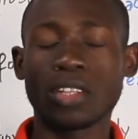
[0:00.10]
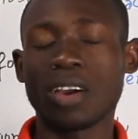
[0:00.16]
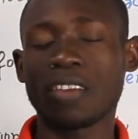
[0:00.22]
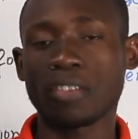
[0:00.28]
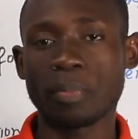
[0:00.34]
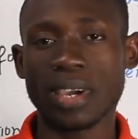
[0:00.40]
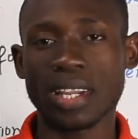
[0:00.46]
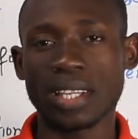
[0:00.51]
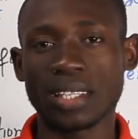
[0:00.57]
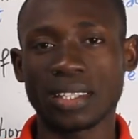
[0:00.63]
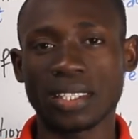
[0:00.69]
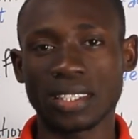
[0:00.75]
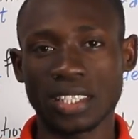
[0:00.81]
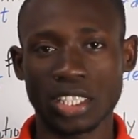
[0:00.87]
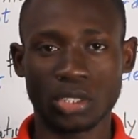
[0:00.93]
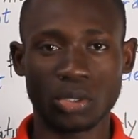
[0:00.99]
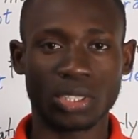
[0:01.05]
Hello, everybody.
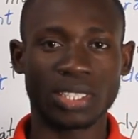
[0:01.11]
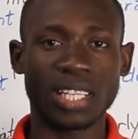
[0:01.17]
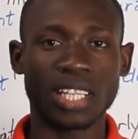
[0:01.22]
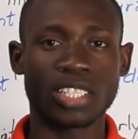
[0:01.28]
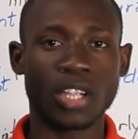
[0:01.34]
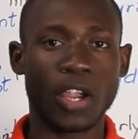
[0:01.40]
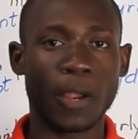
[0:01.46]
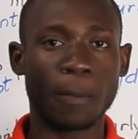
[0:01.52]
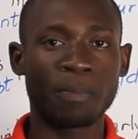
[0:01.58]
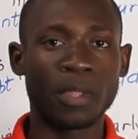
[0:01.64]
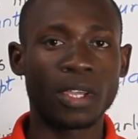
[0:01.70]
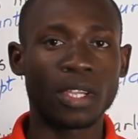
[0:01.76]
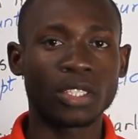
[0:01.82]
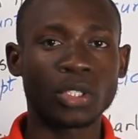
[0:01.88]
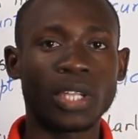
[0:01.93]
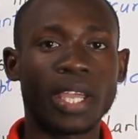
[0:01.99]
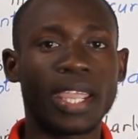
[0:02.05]
This is your teacher.
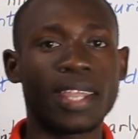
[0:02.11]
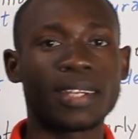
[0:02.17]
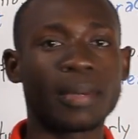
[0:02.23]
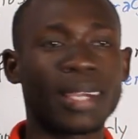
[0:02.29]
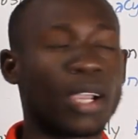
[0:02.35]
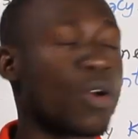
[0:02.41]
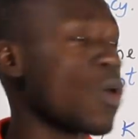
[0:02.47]
Today in my